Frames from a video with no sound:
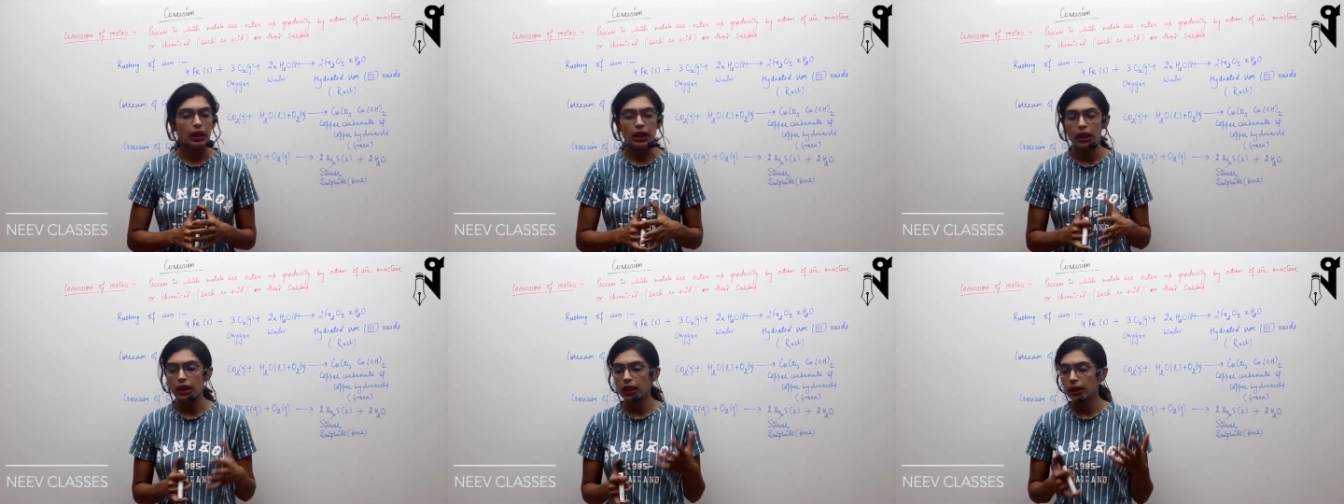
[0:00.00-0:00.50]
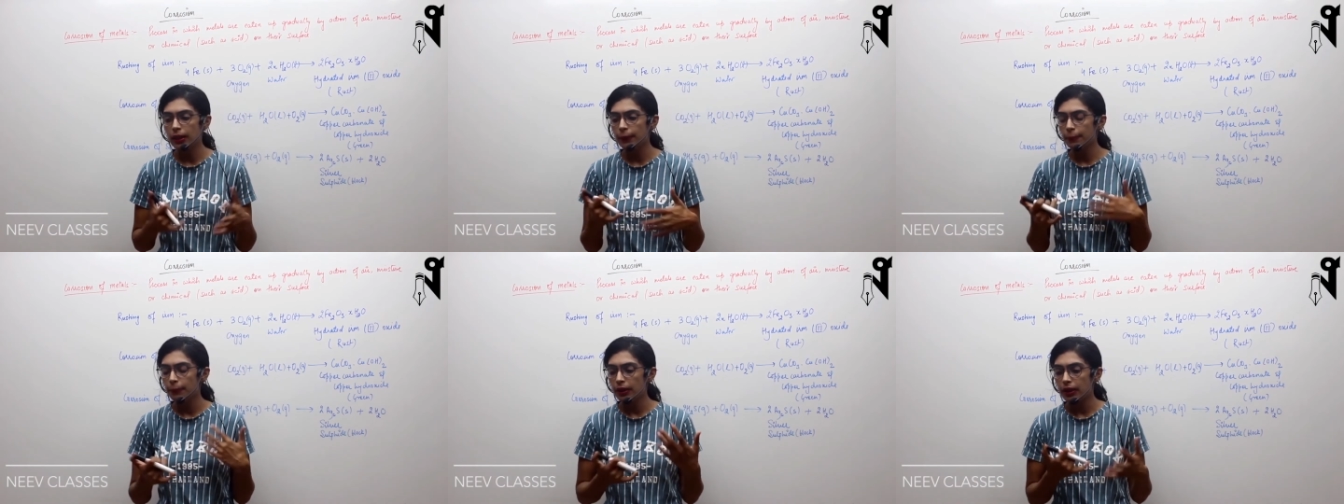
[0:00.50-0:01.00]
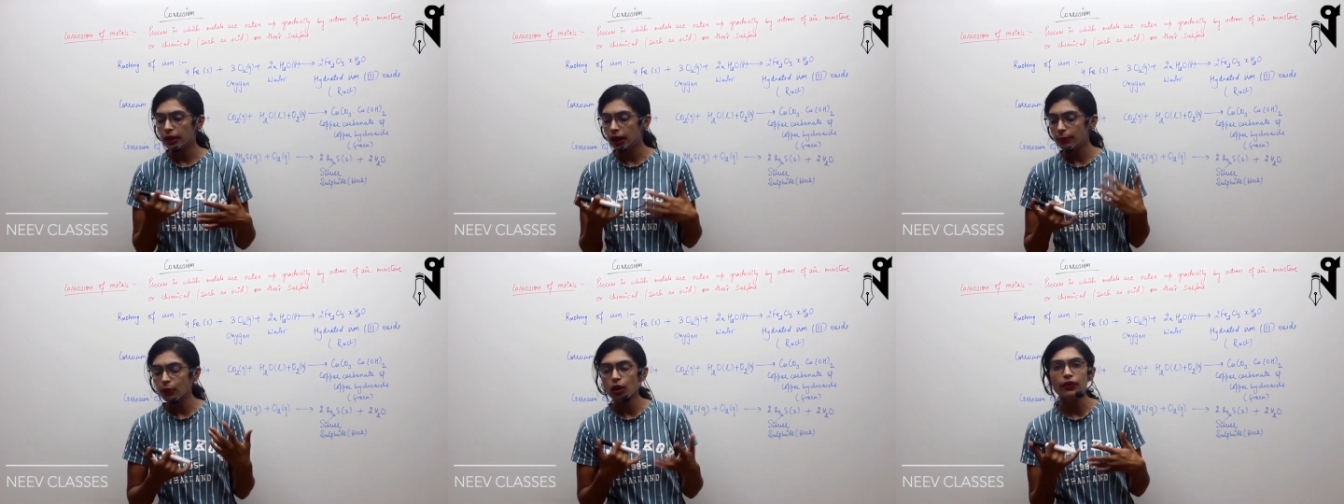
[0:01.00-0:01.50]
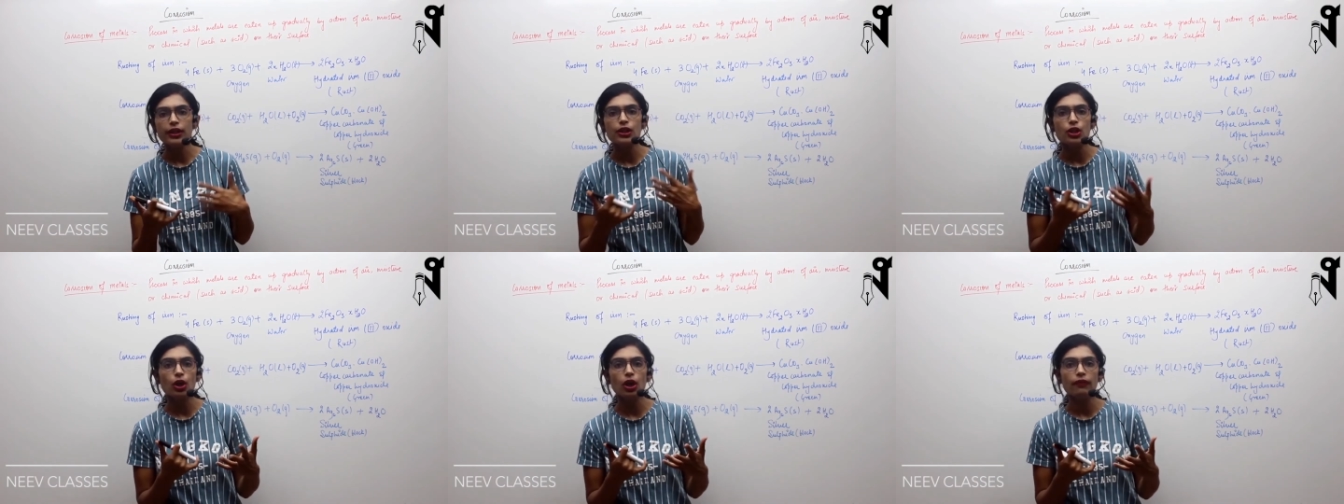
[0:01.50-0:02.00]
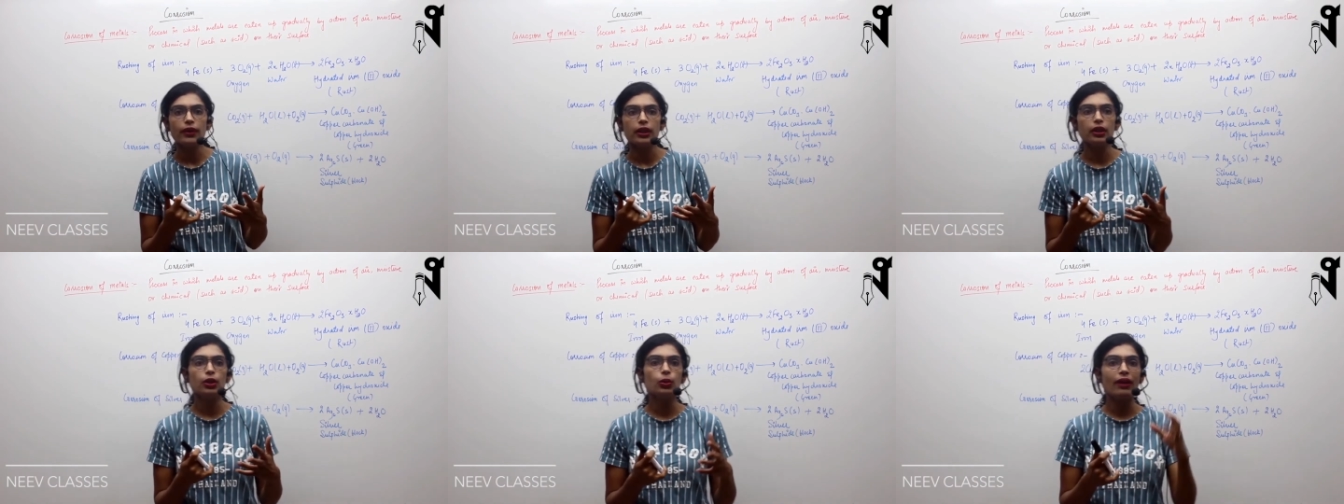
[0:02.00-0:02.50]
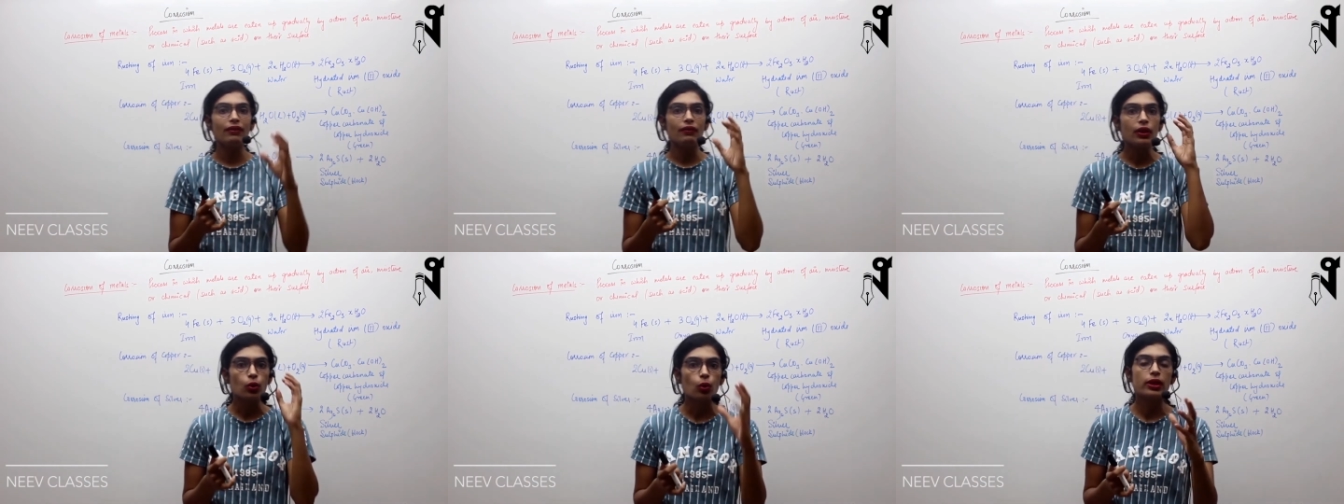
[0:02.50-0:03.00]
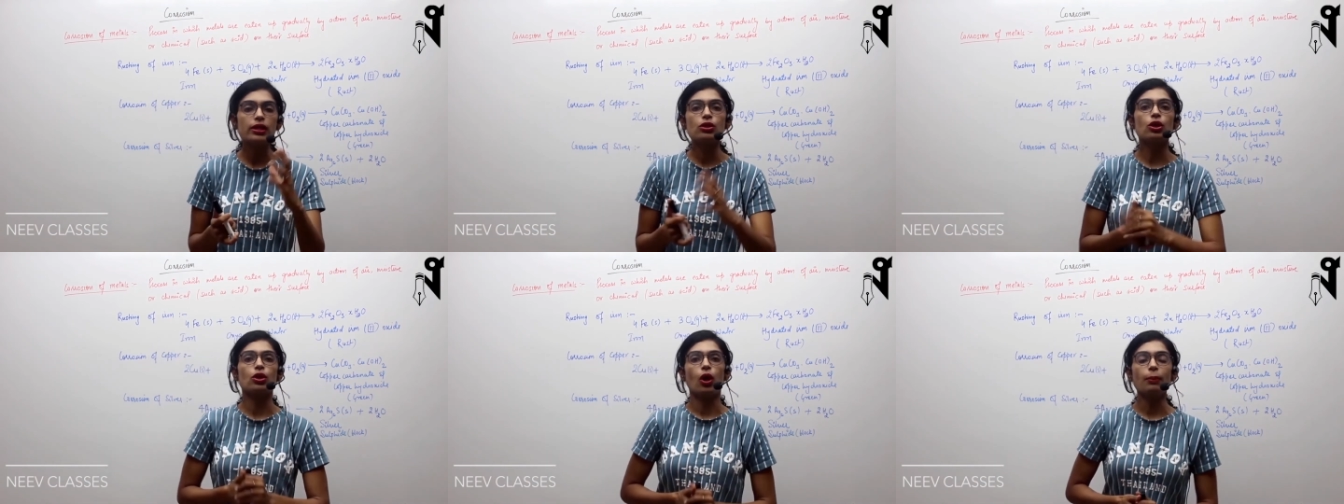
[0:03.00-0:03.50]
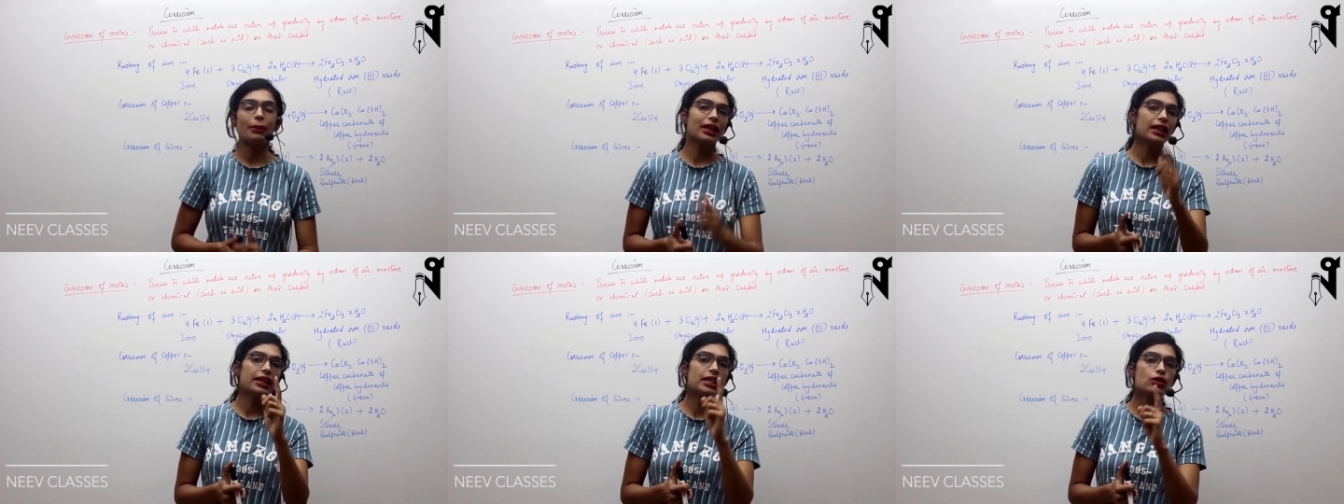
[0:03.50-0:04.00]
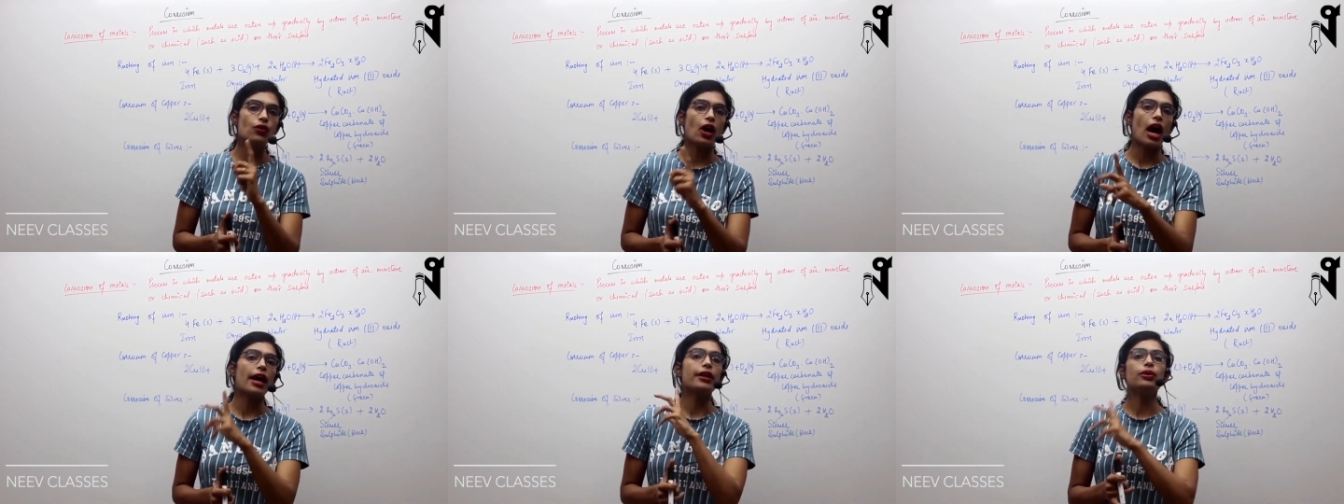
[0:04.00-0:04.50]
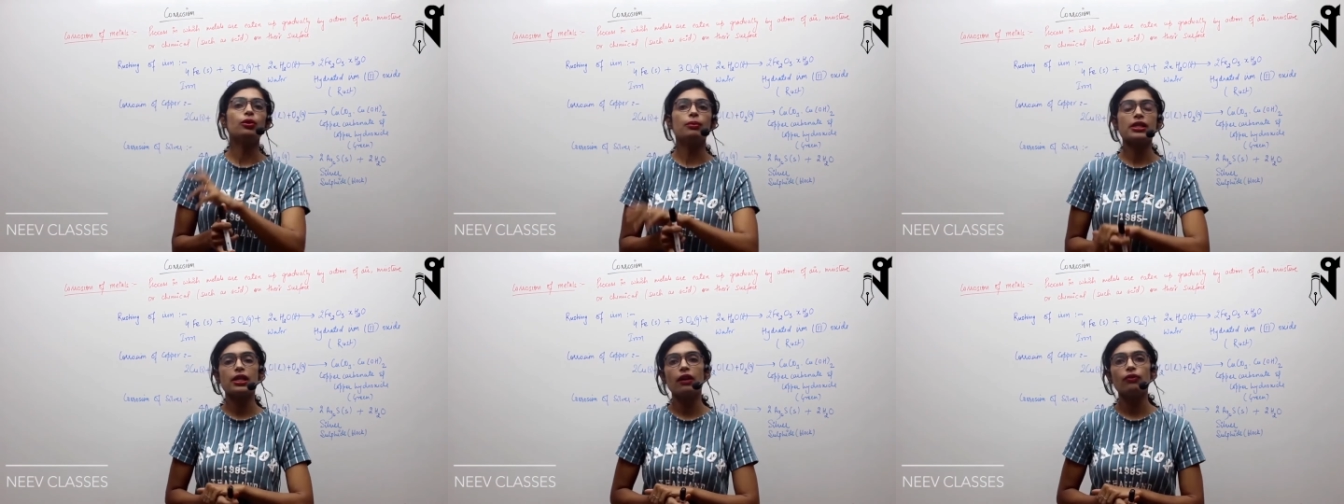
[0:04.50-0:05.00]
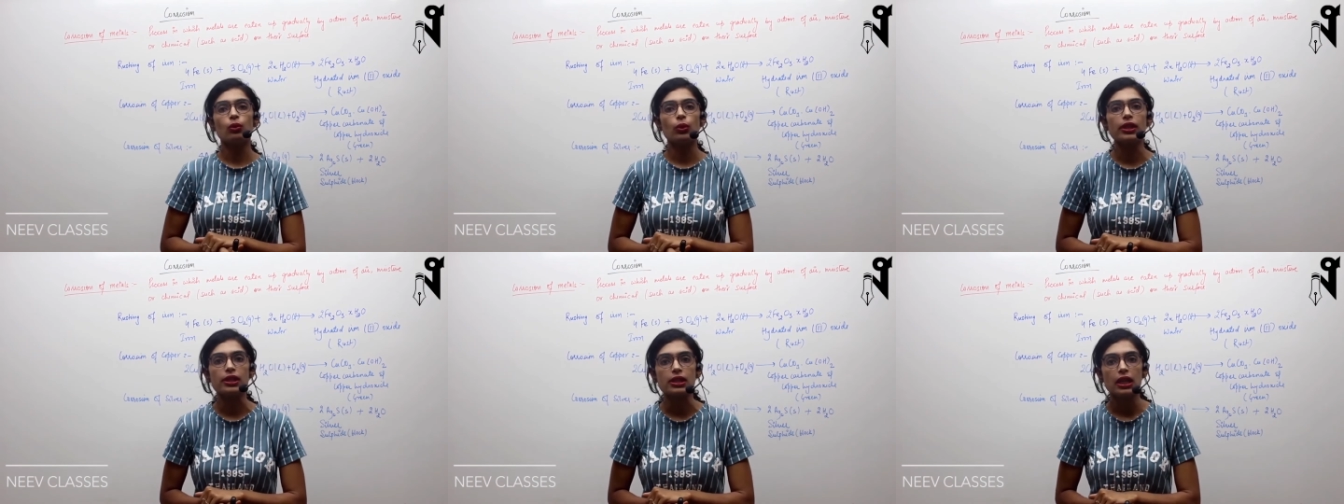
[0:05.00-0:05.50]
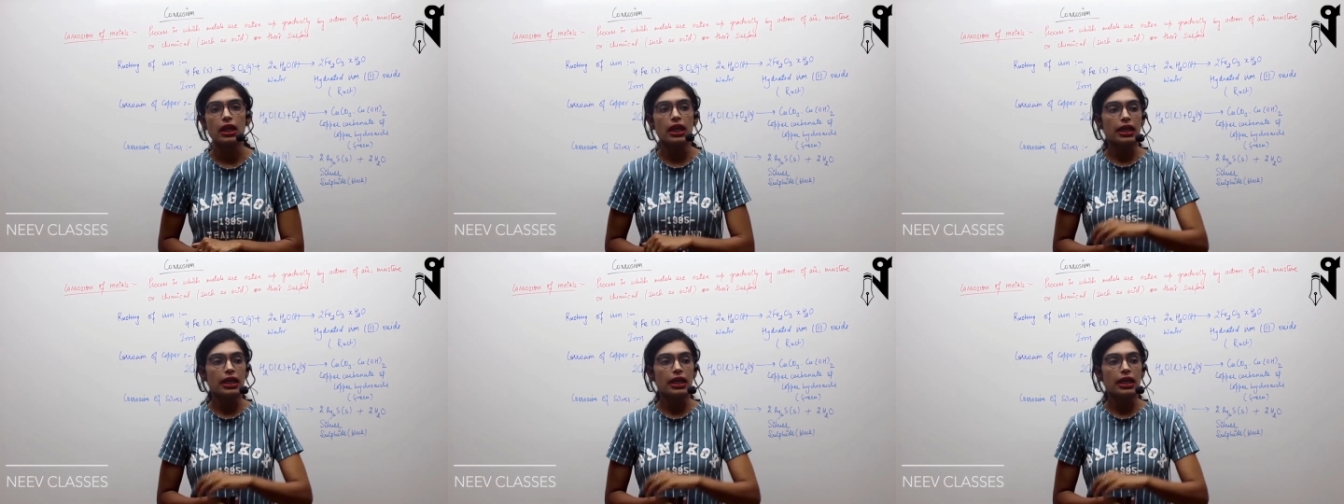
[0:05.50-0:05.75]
I'm not very sure whether you have ever noticed or not, but at least for iron you must have noticed